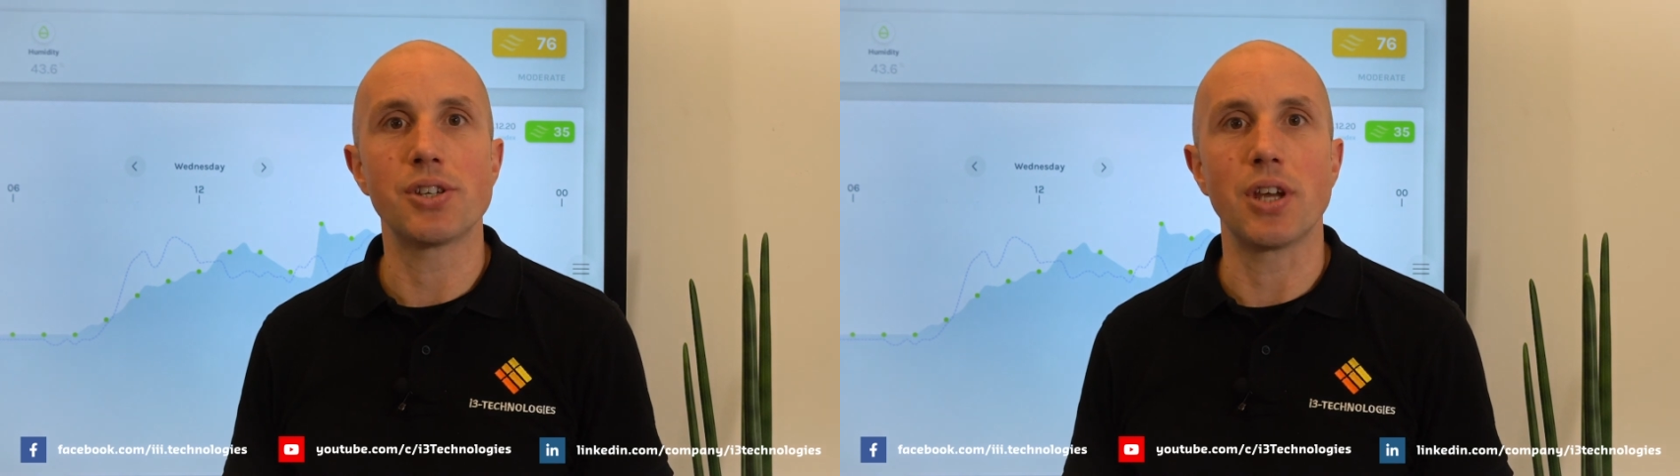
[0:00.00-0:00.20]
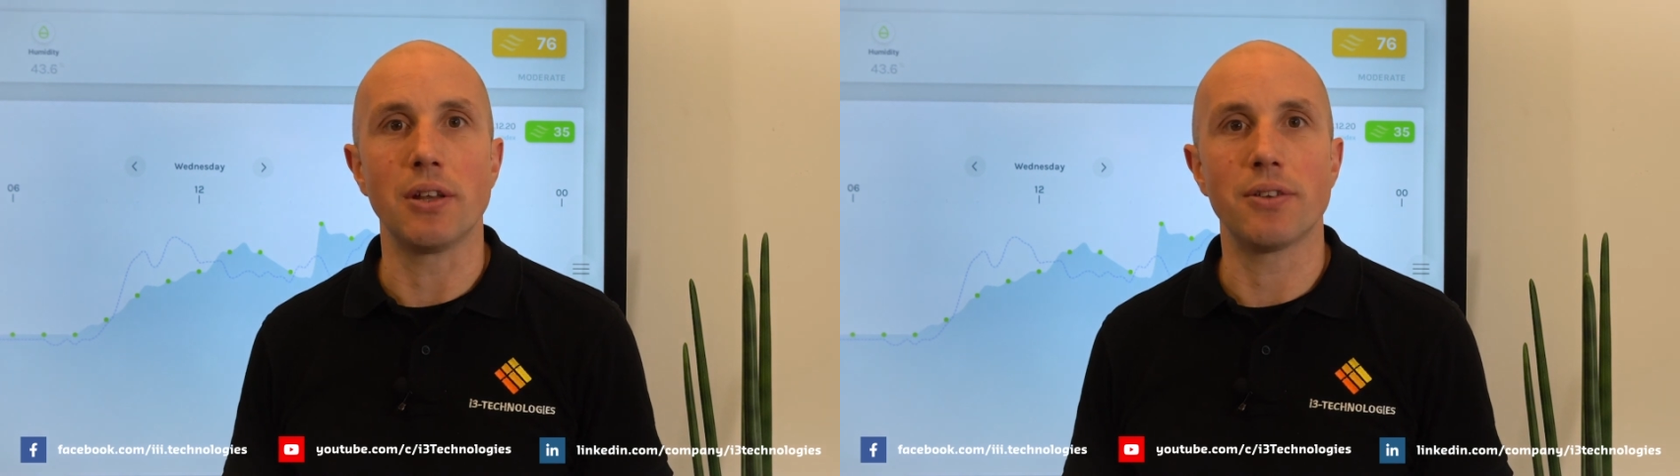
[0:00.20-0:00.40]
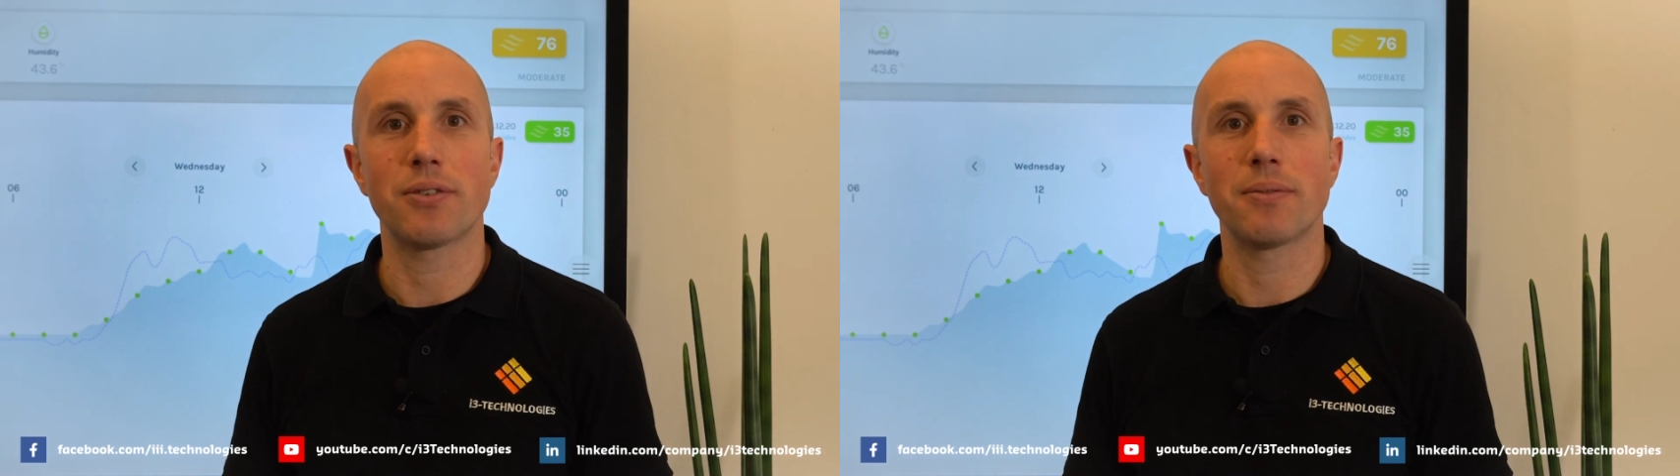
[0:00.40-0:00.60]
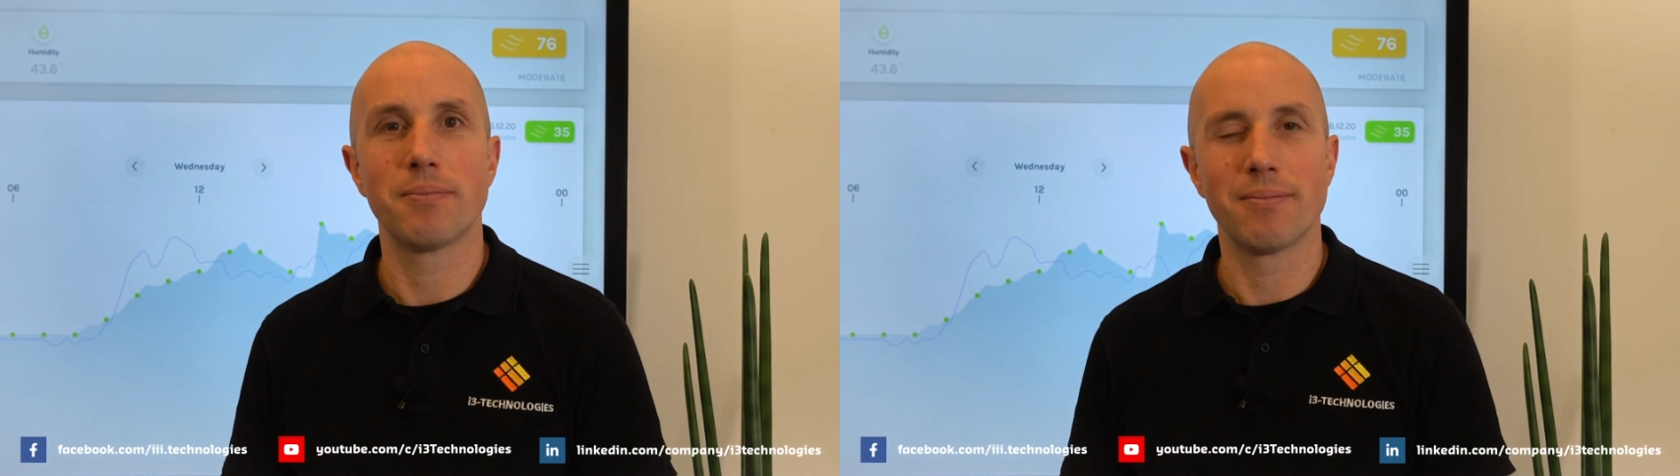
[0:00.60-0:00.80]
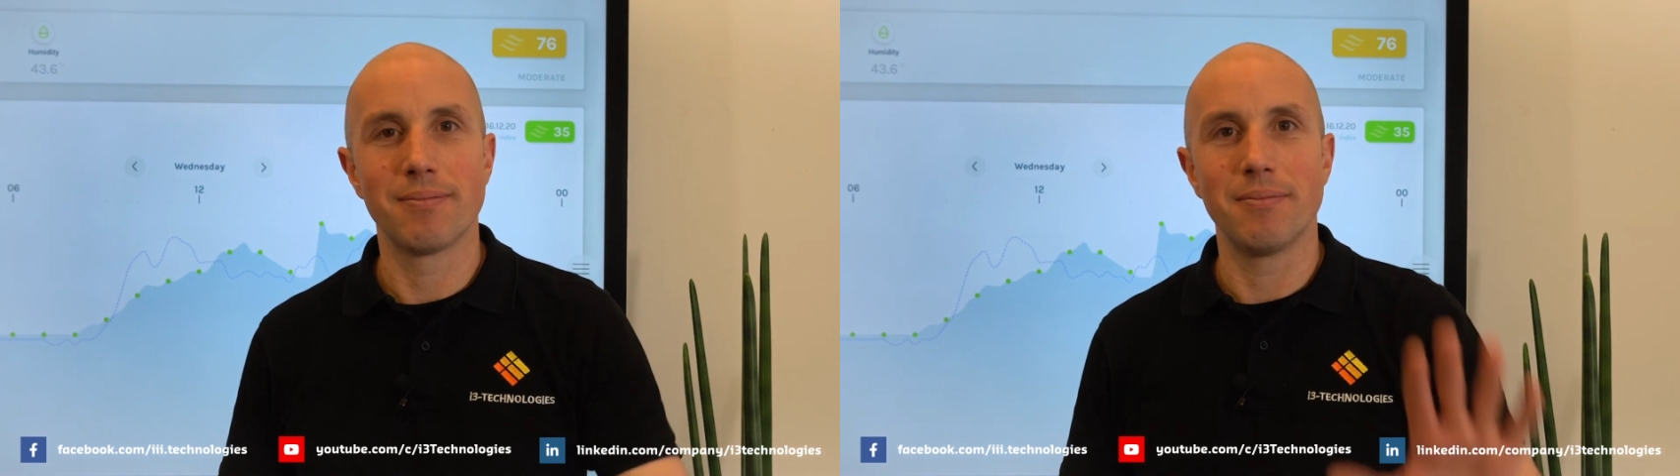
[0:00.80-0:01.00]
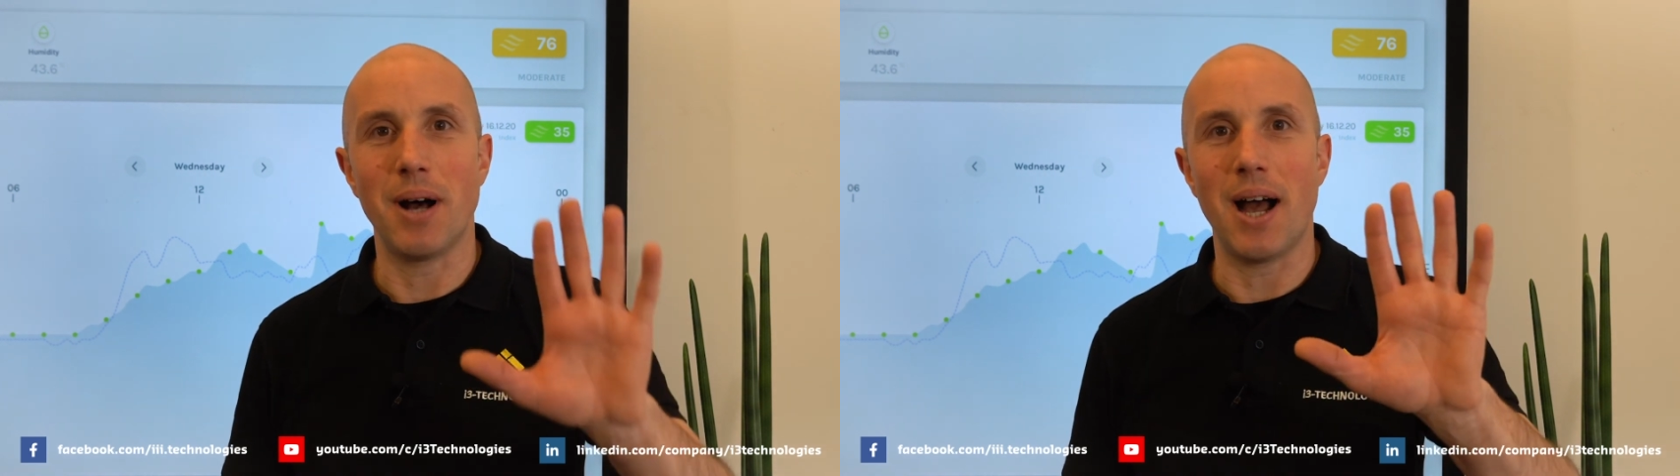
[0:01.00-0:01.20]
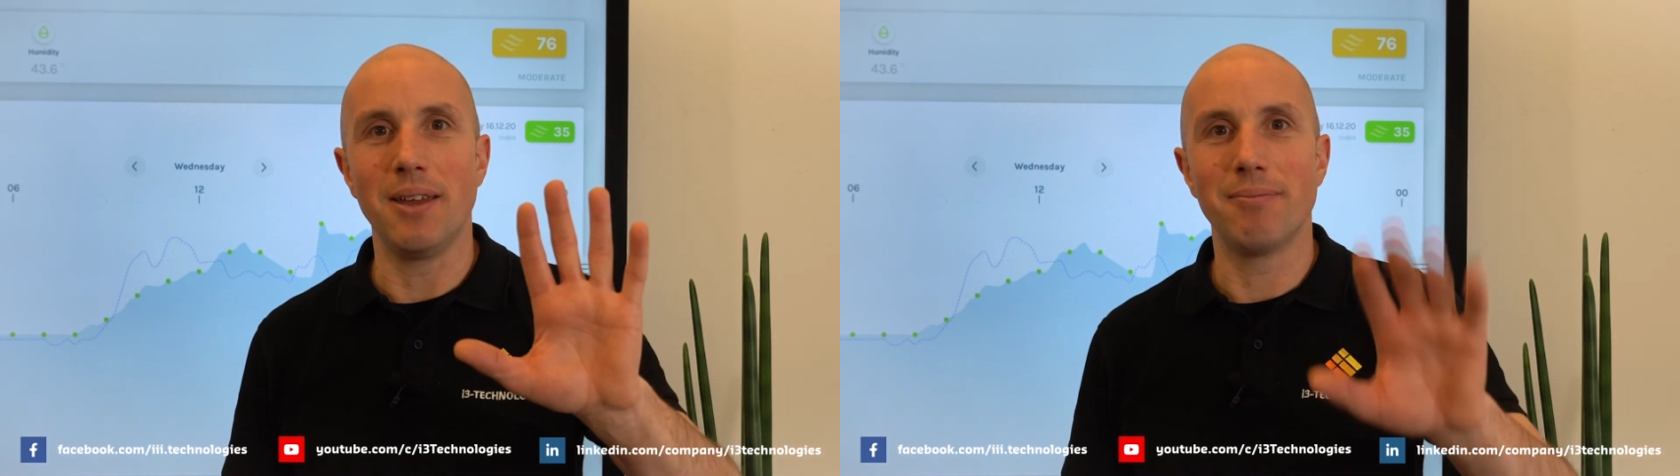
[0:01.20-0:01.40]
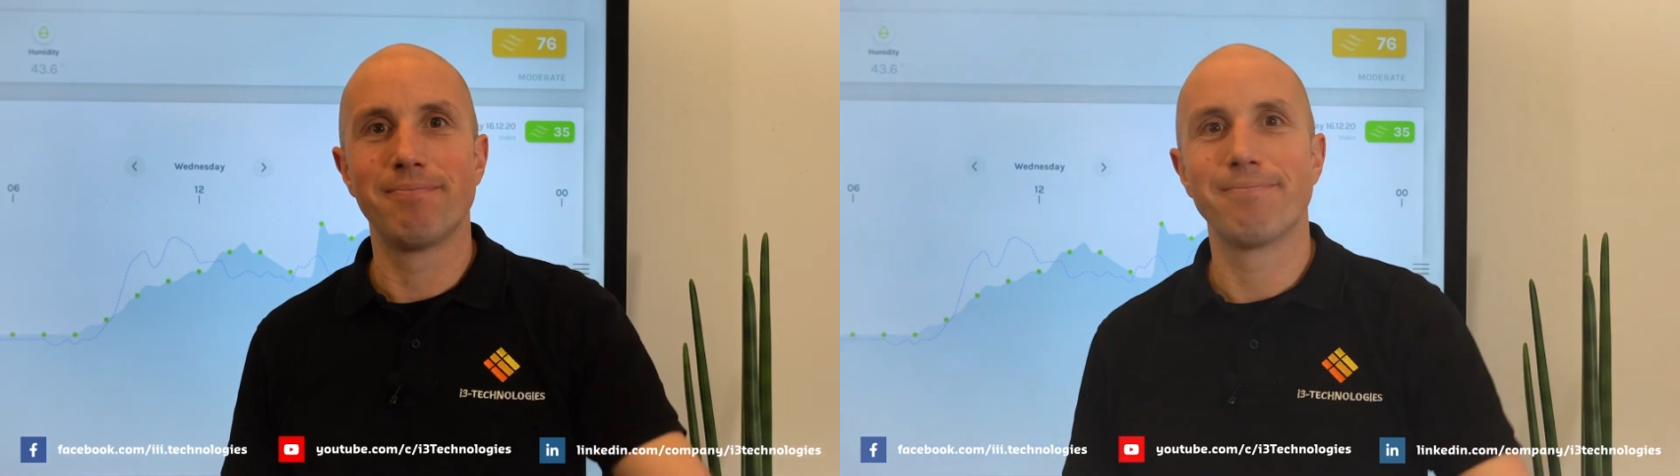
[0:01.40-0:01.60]
channels.
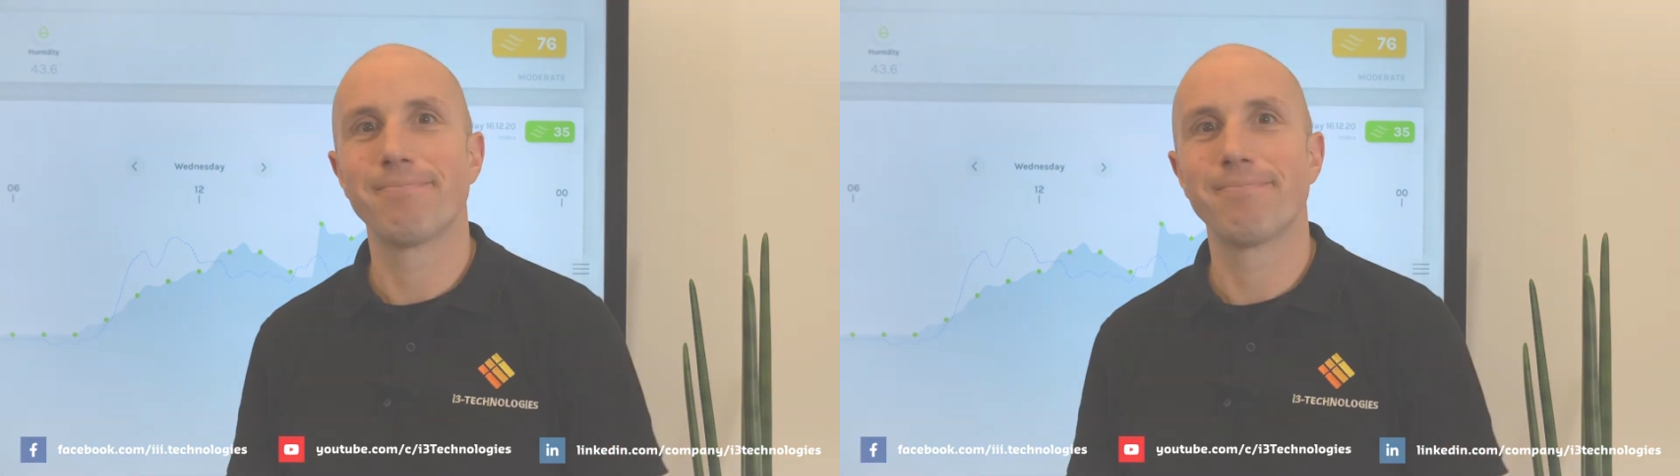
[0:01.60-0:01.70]
Bye!